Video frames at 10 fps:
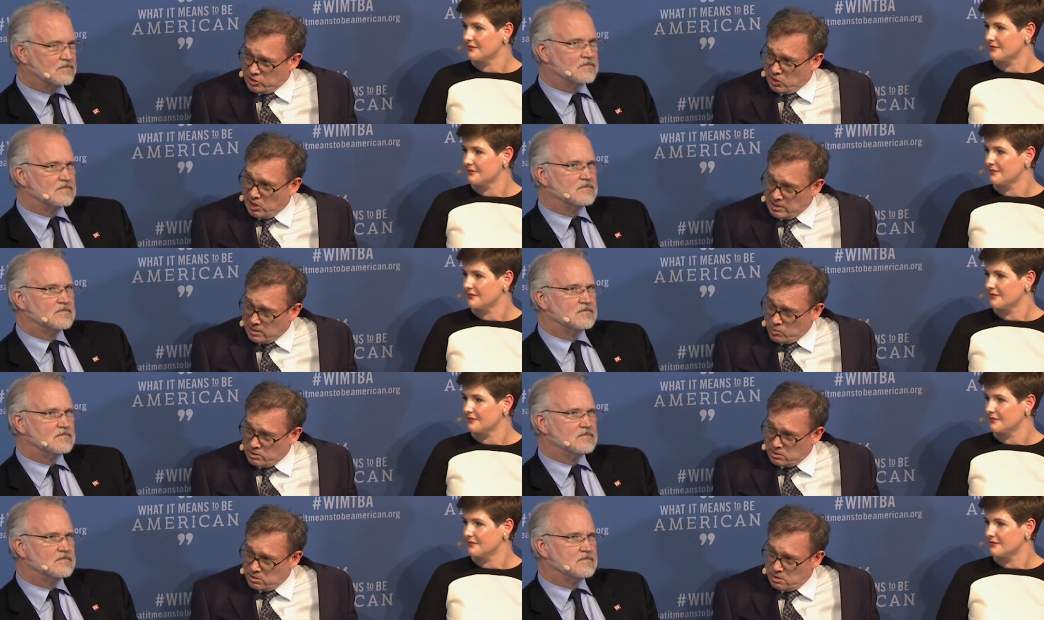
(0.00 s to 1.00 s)

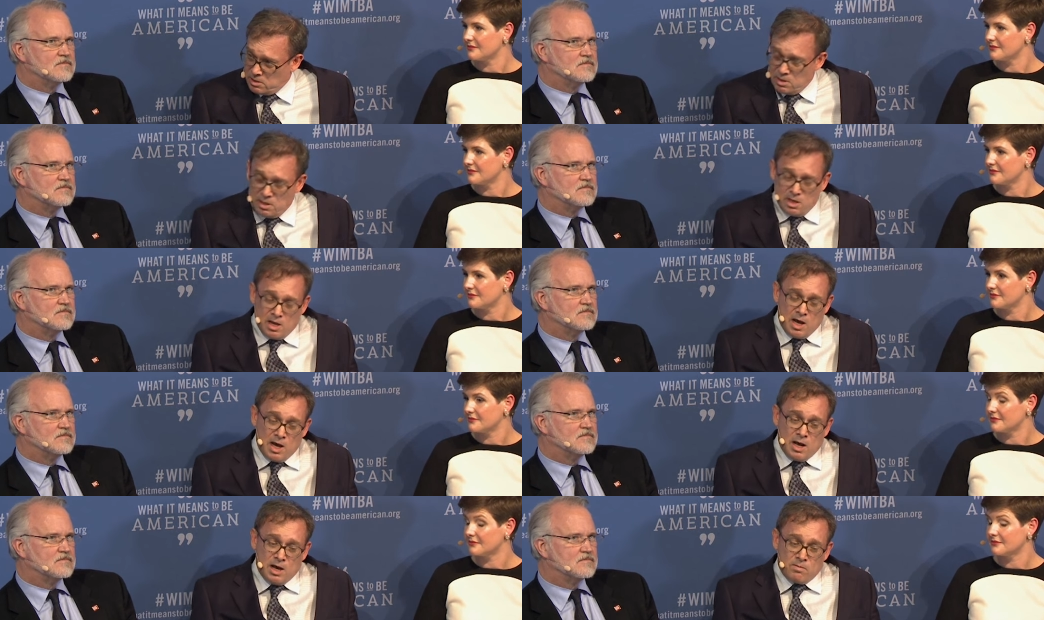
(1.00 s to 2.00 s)
Speaker 1: Enlightenment.
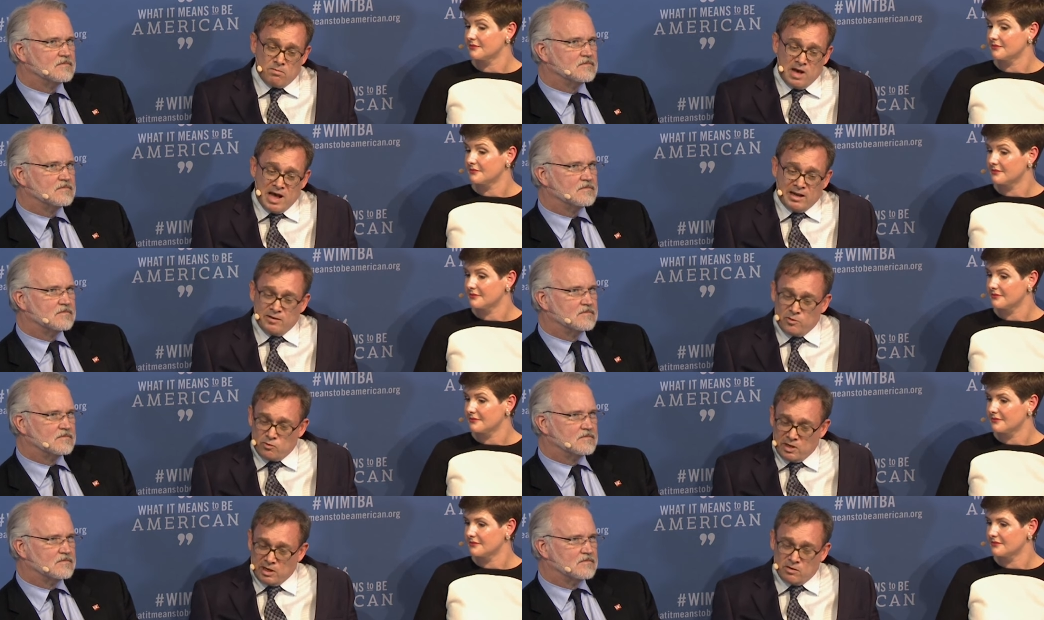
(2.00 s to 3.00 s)
And if you
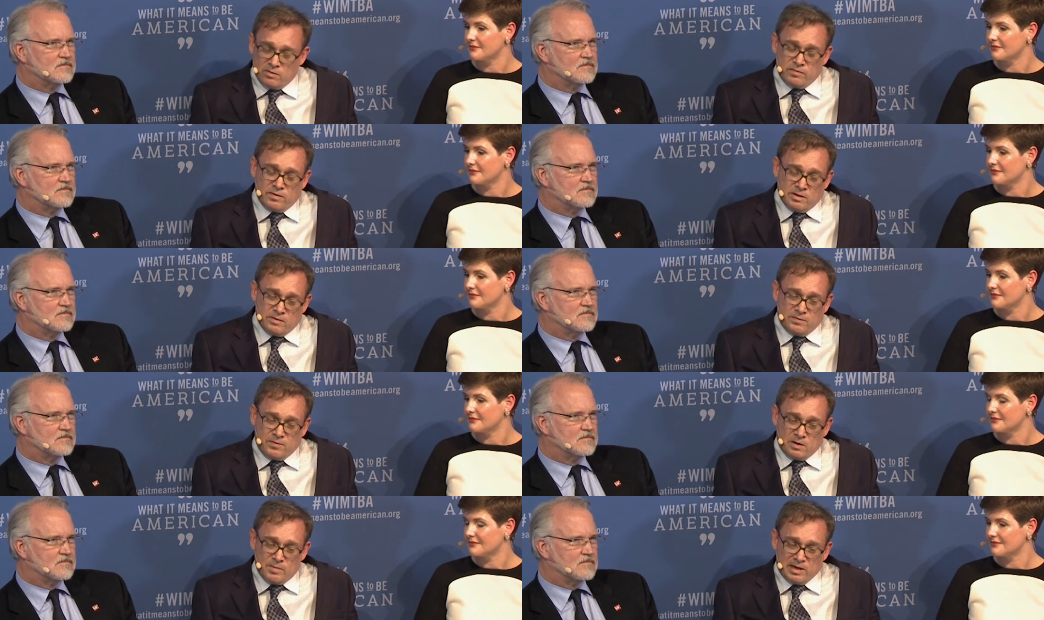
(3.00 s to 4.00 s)
think of the
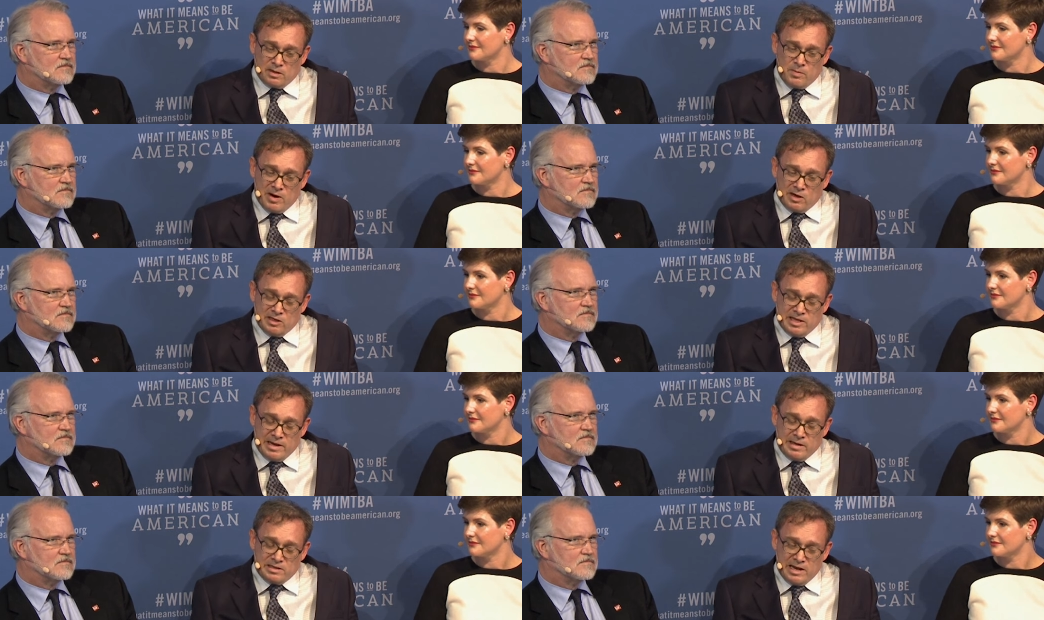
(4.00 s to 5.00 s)
fundamental American
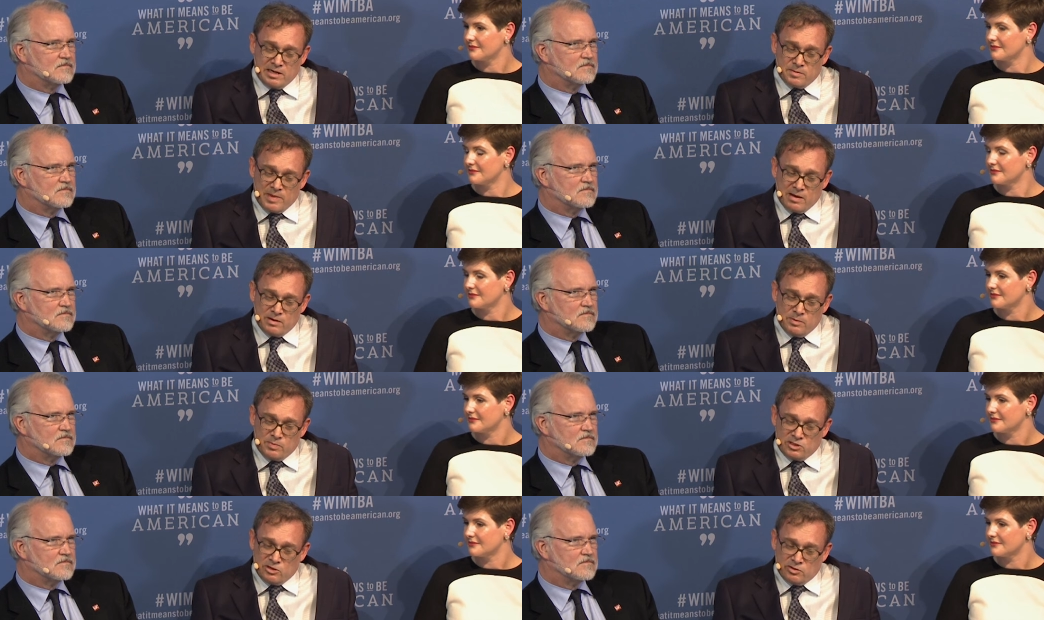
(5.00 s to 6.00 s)
tenet about the
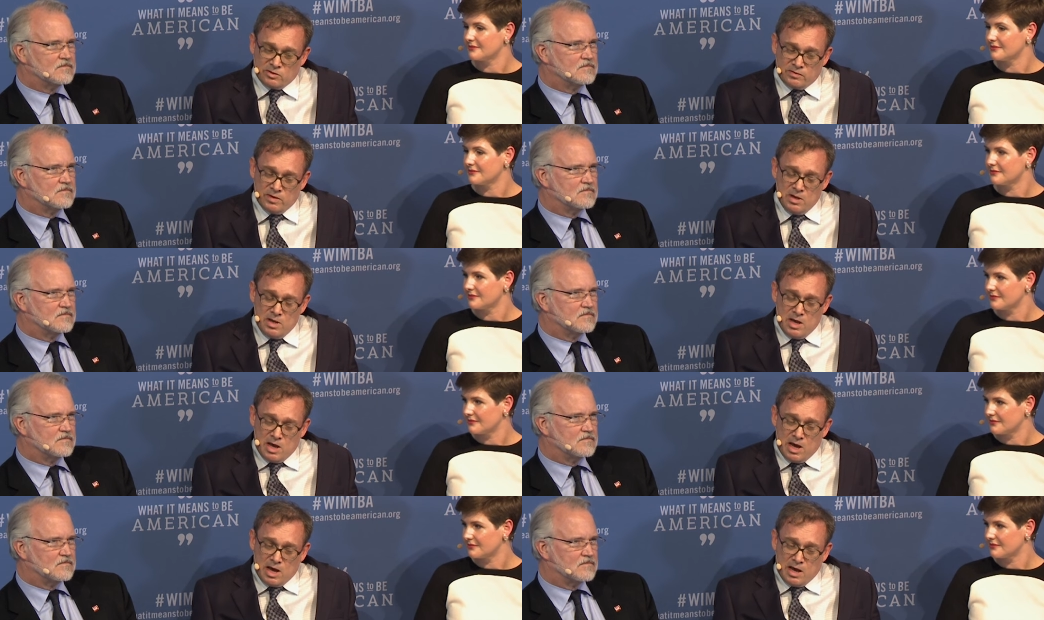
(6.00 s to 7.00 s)
pursuit of,
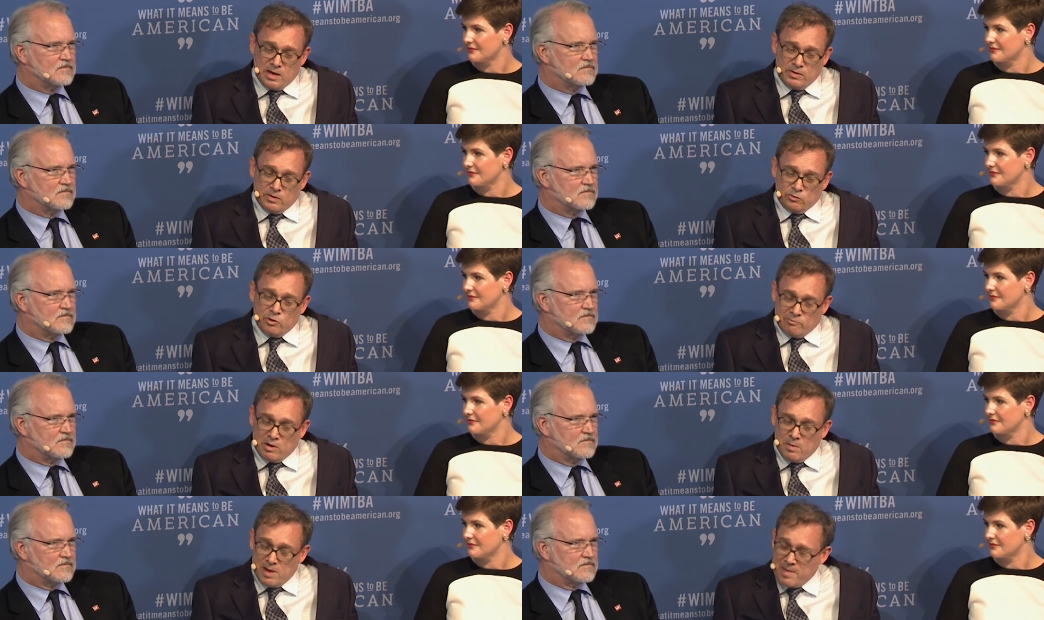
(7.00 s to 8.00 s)

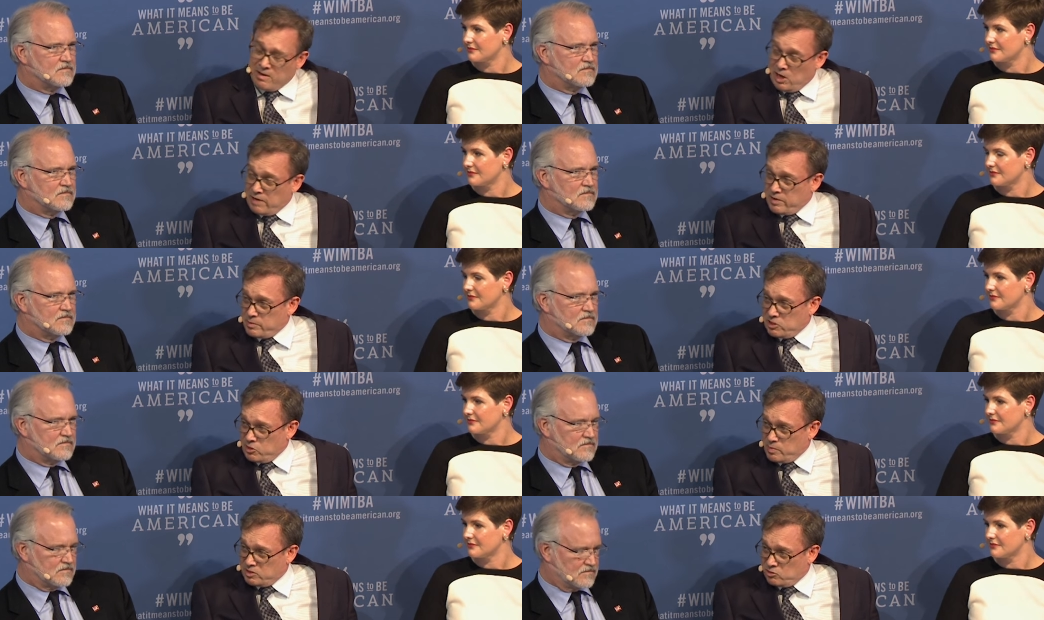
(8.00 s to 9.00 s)
about life, liberty,
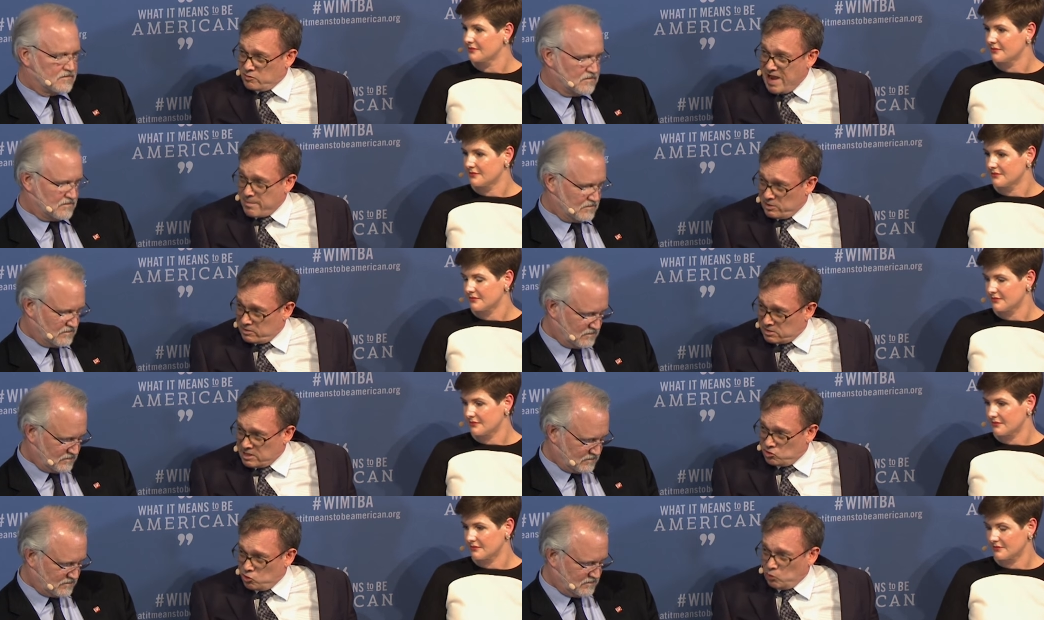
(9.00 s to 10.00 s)
and the pursuit of happiness,
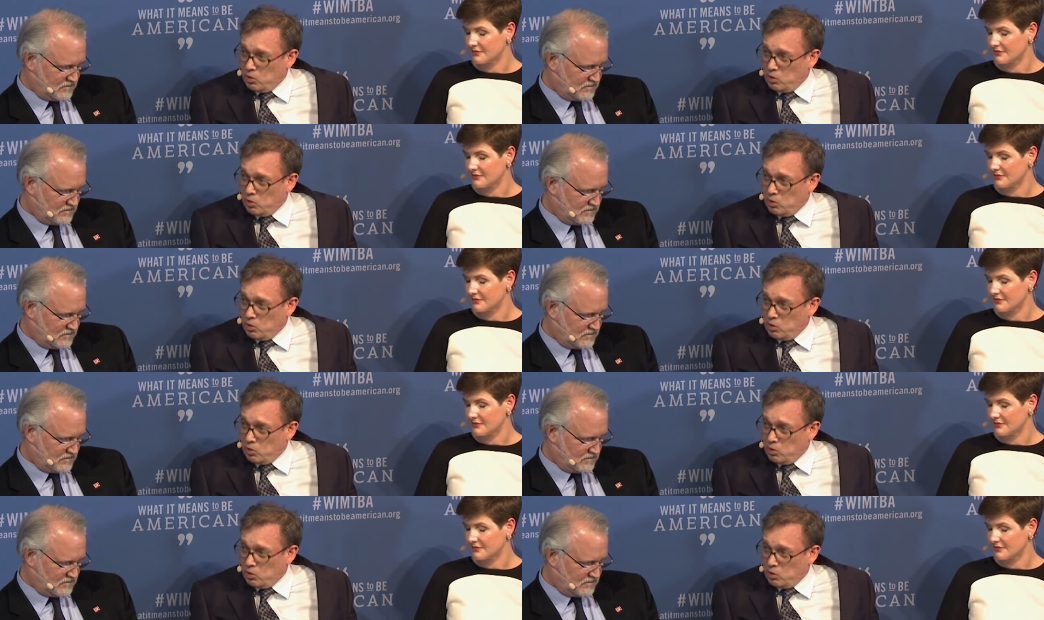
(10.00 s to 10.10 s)
that's John